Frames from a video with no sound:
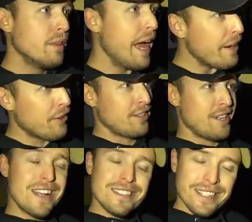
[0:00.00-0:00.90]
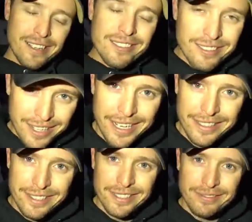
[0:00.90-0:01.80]
that does not sound
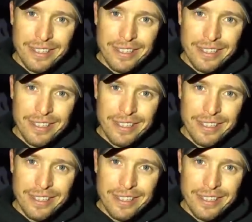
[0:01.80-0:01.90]
right.